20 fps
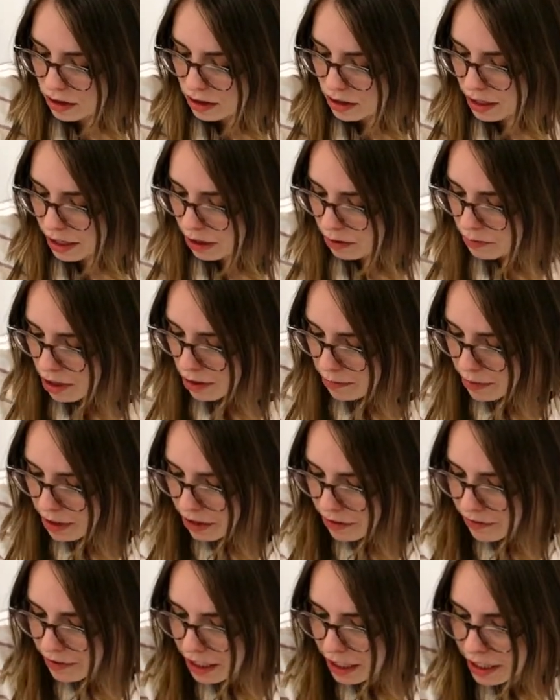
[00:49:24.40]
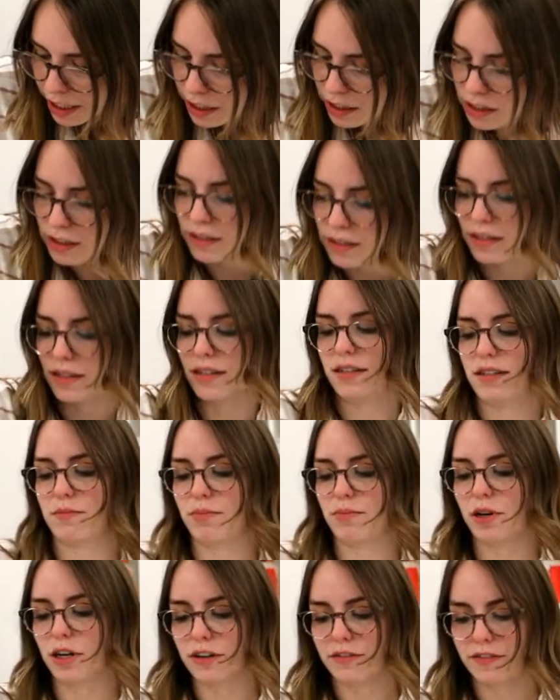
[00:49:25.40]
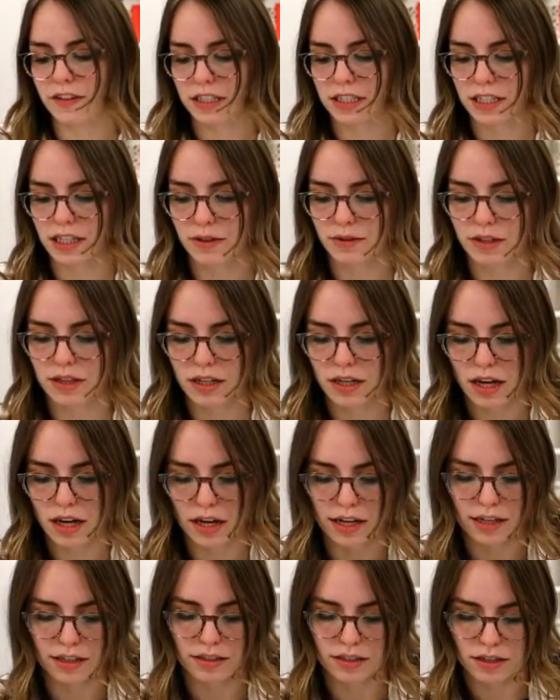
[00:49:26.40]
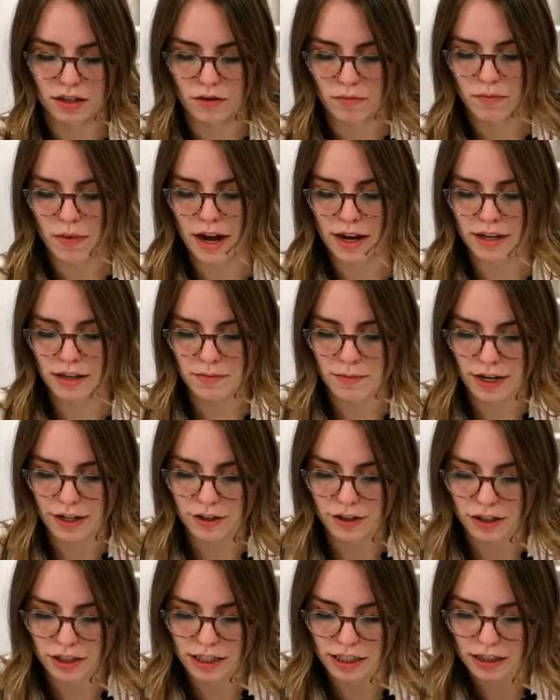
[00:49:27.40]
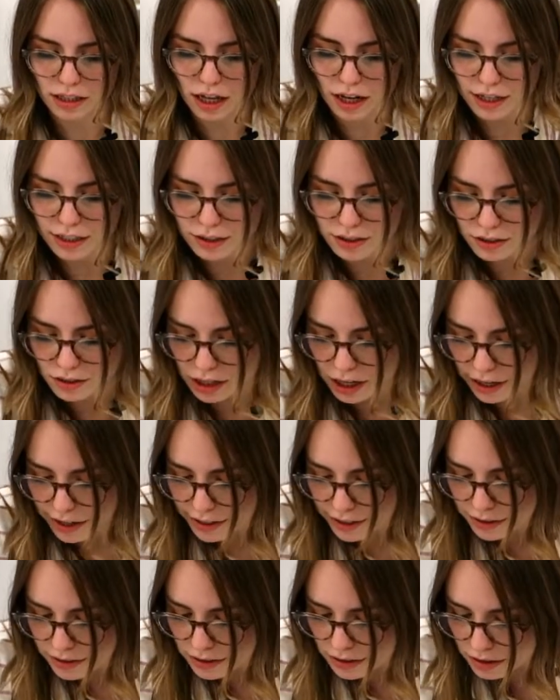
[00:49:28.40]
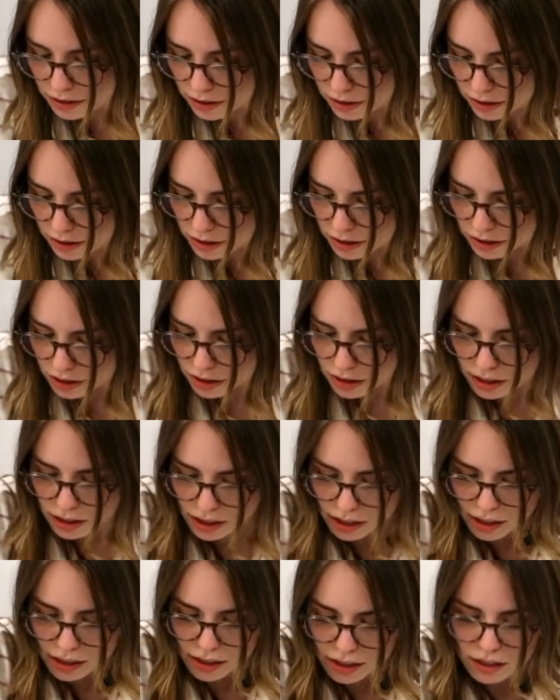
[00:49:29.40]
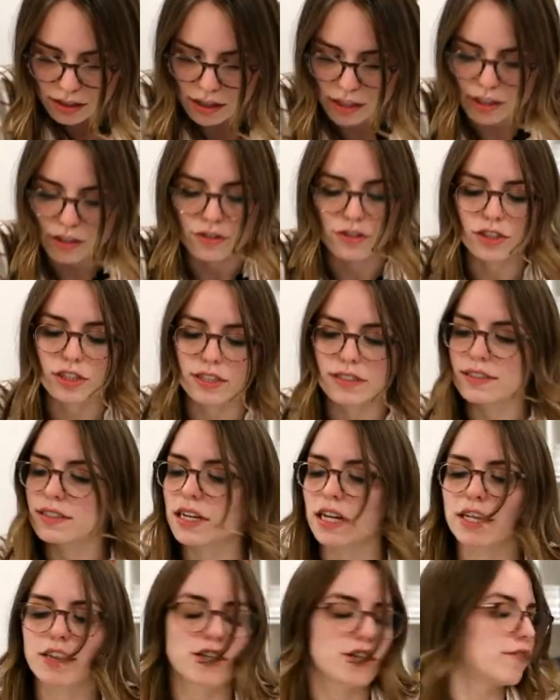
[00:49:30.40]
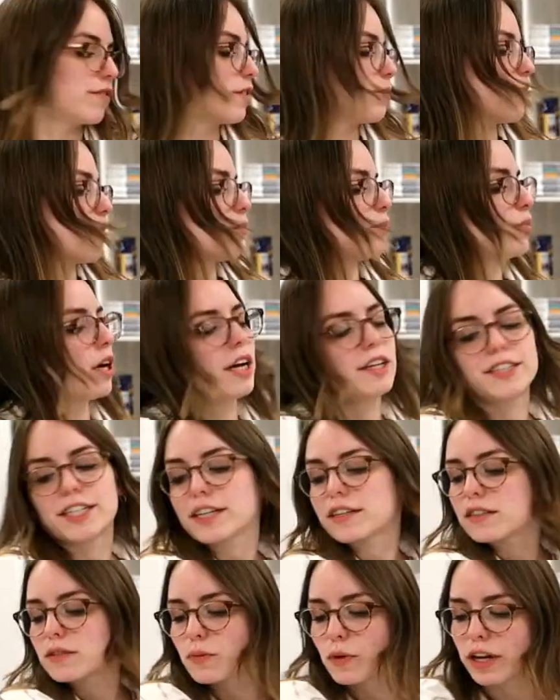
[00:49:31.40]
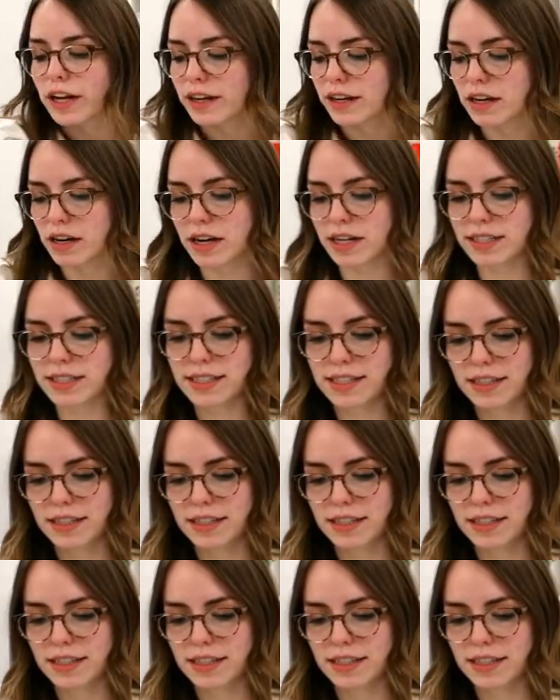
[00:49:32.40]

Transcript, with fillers: Now I'm not being very perfect here with the cutting, so mind my crooked lines, you guys. I usually stand over my projects when I cut.